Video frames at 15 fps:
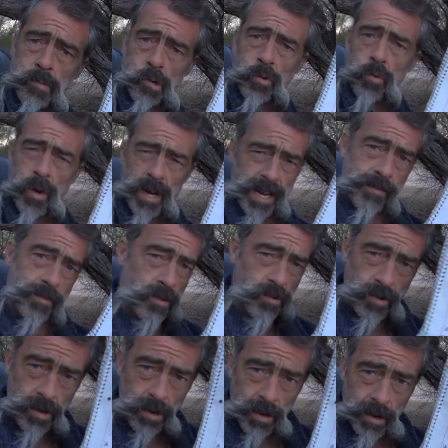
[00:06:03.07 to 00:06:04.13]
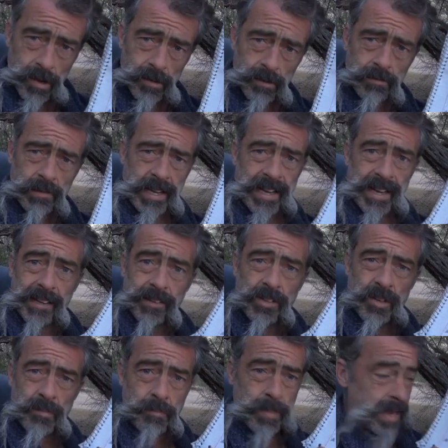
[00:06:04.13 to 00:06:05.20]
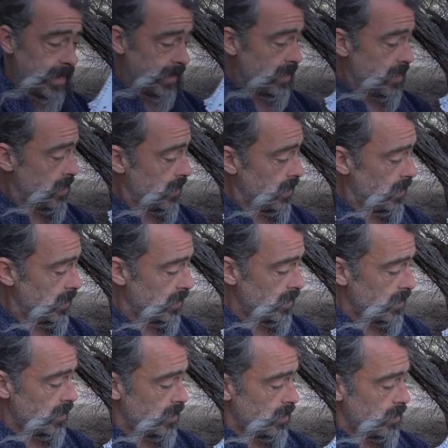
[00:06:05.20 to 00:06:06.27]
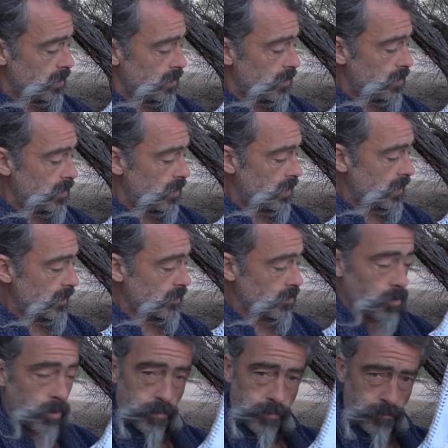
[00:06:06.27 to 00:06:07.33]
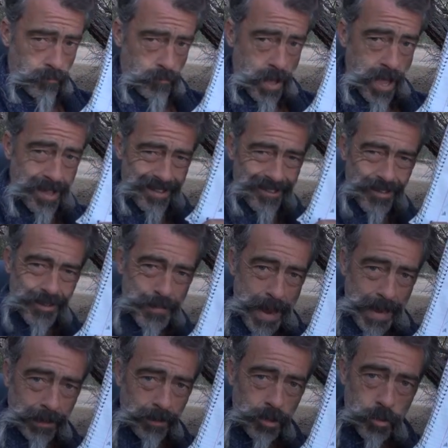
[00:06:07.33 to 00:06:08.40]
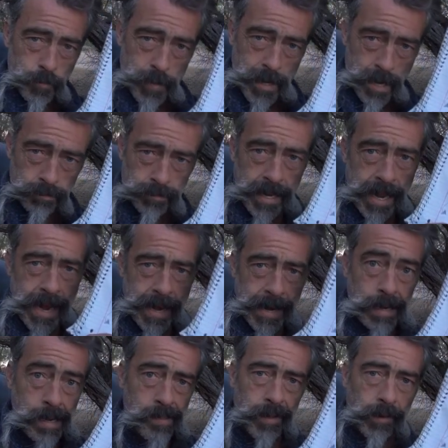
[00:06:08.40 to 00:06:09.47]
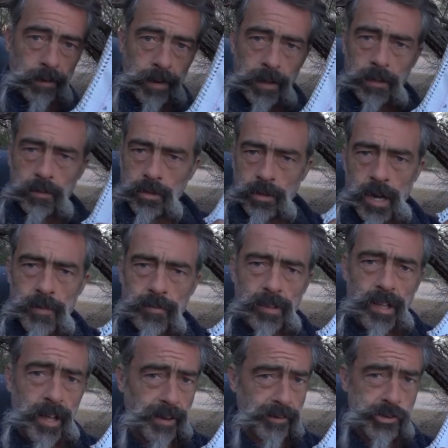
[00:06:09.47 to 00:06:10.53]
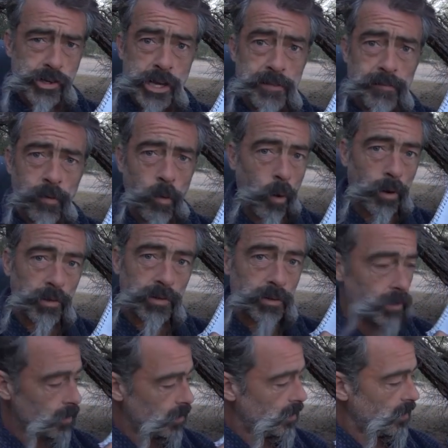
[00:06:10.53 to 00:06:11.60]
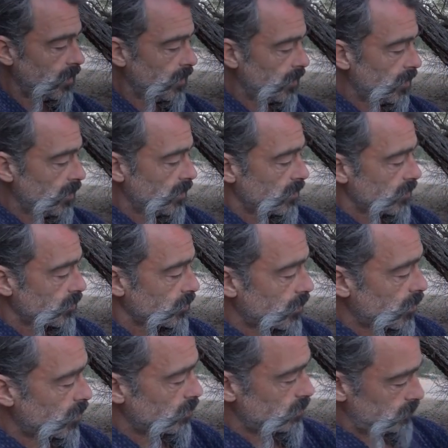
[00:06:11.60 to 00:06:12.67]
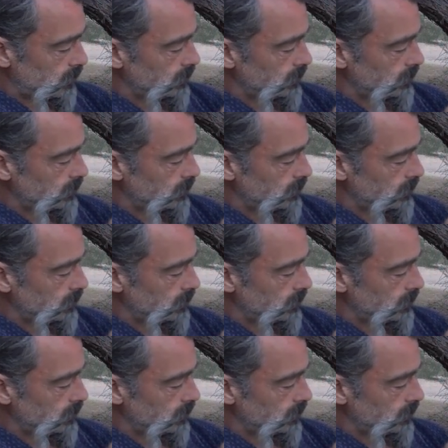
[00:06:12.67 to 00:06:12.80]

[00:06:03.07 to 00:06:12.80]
or whatever it ends up being, I don't know if those magnets will be able to hang on there. That's an awful lot of G-force. So